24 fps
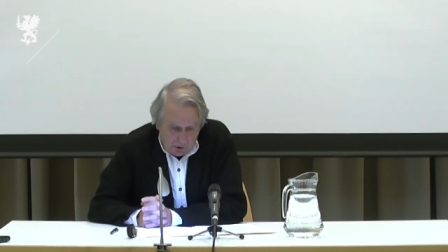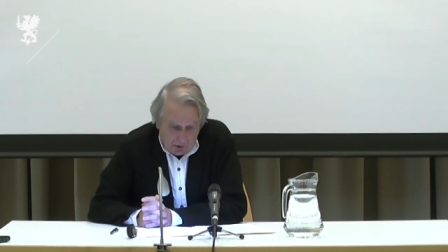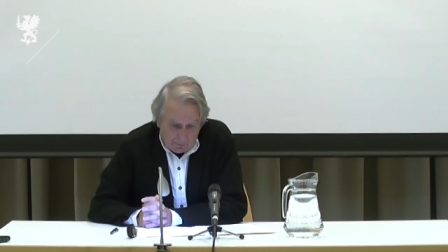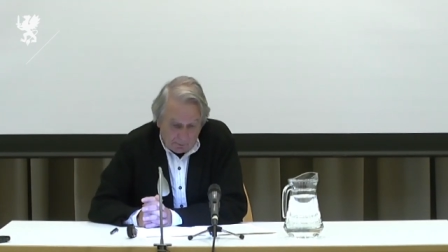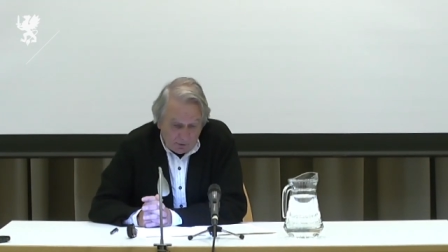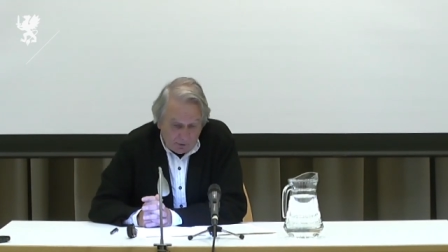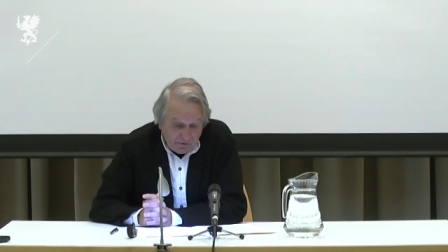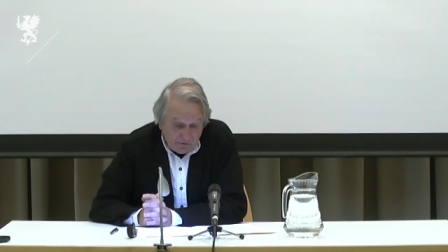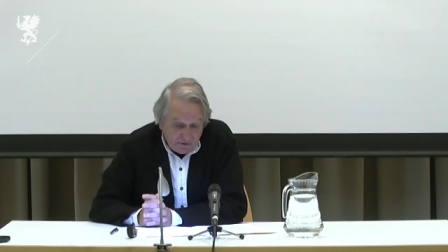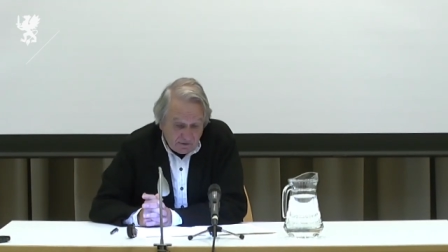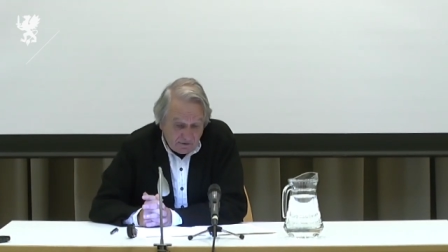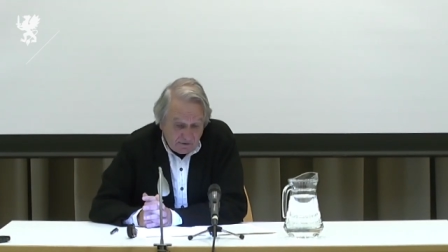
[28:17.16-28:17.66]

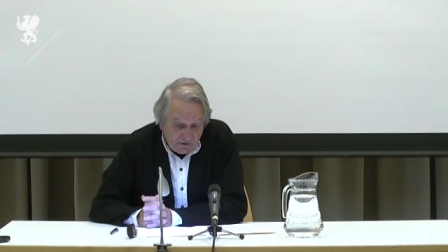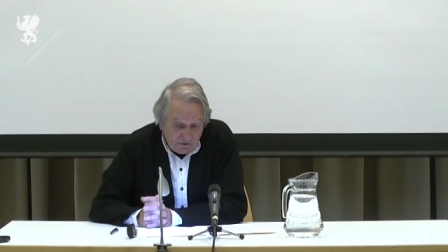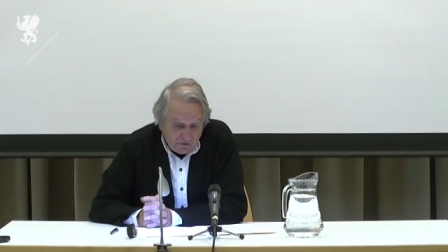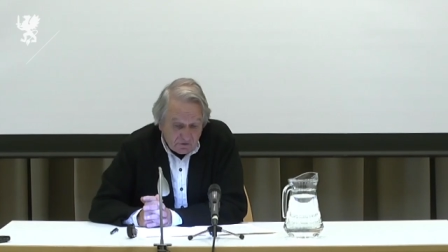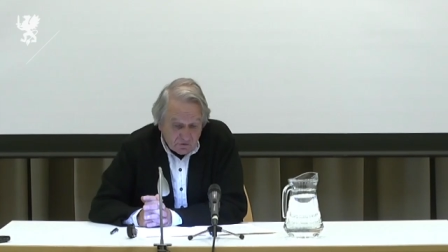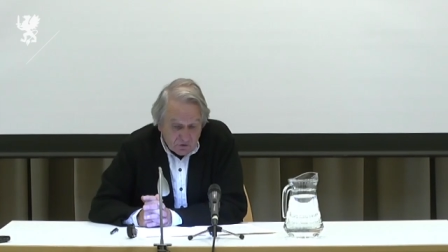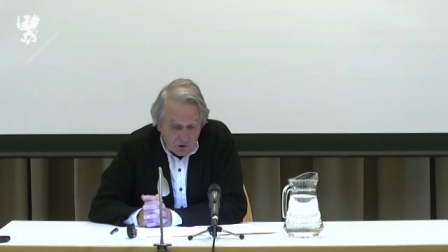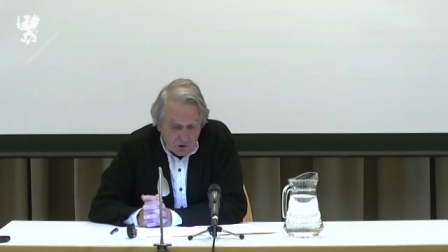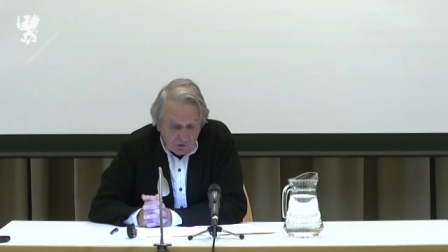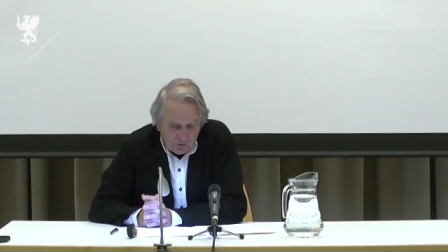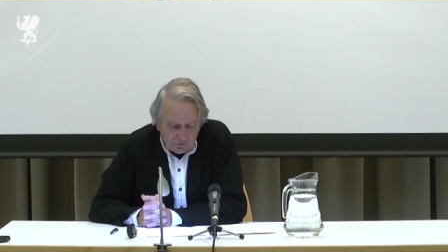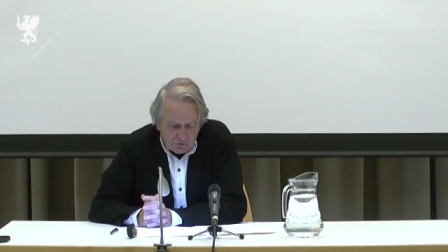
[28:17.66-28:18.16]
but it is
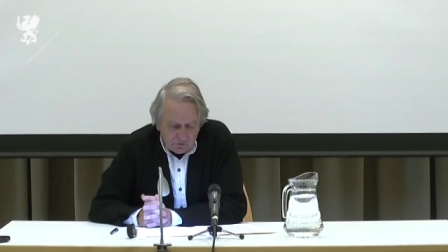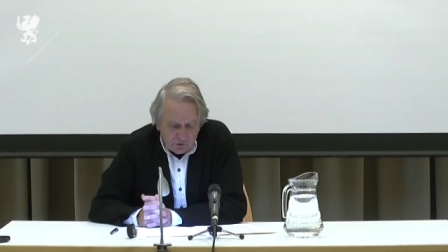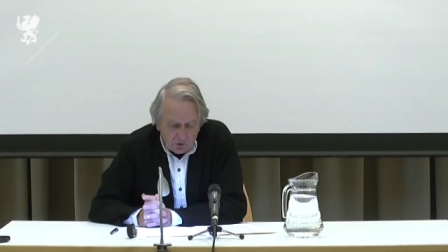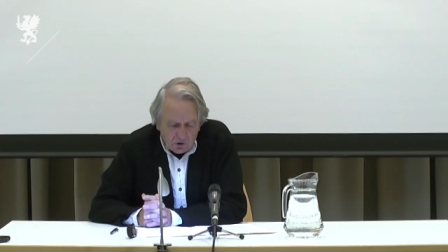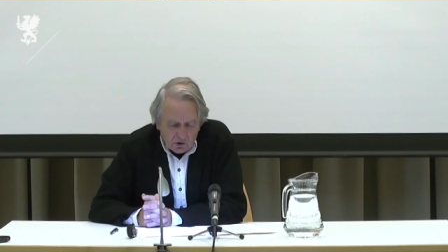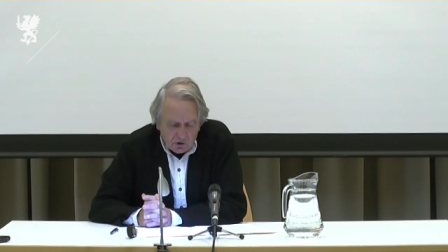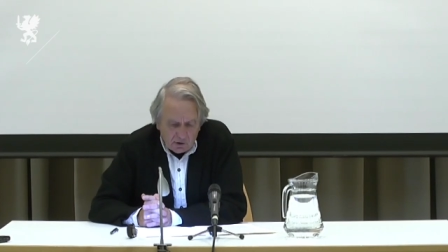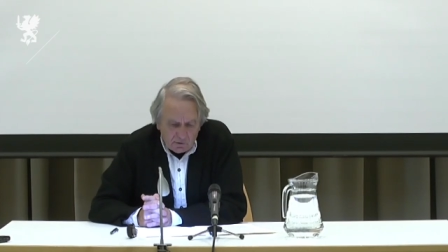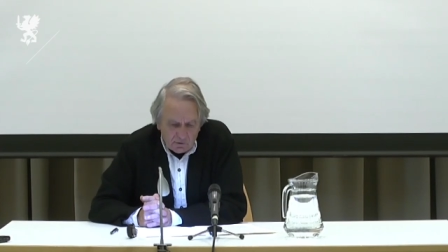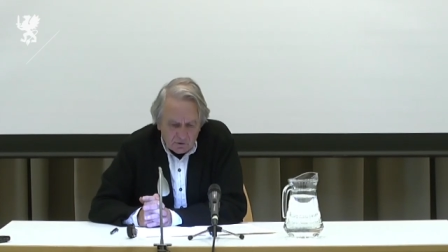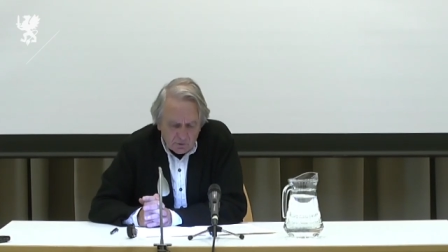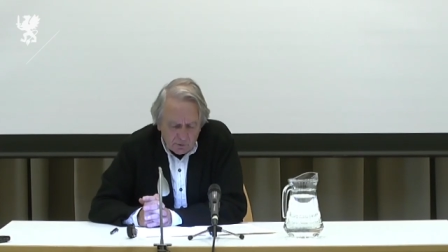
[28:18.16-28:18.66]
just the
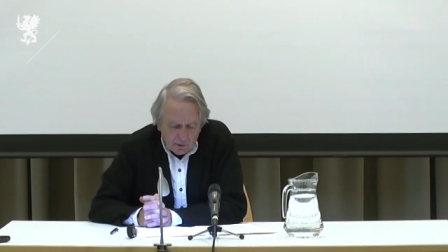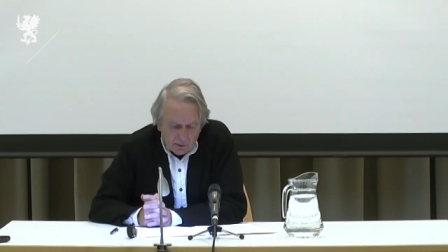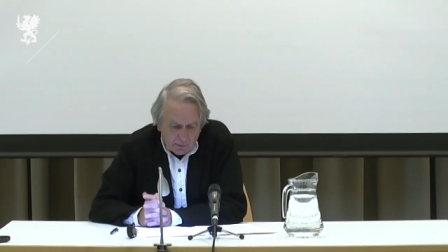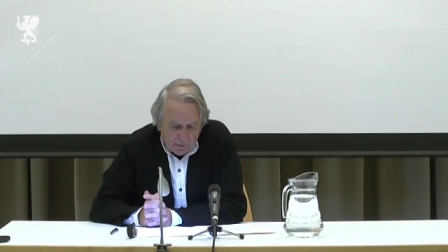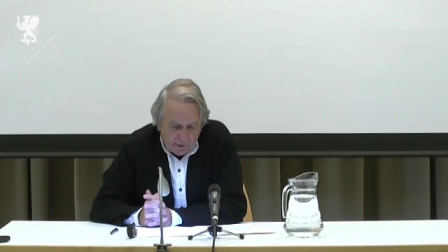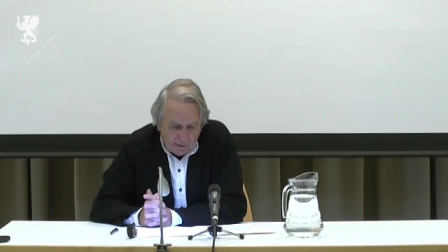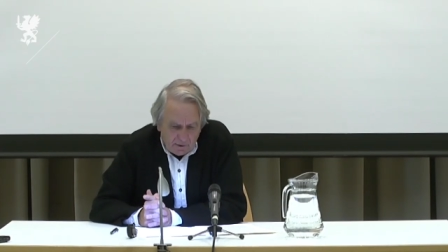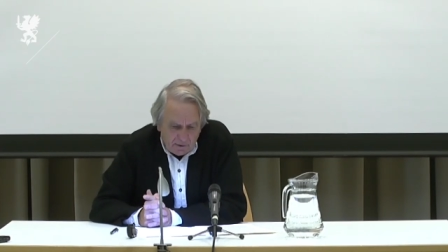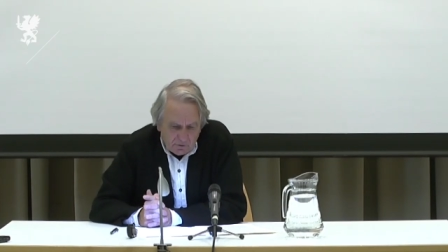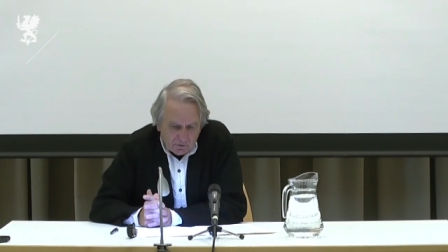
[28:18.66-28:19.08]
contrary.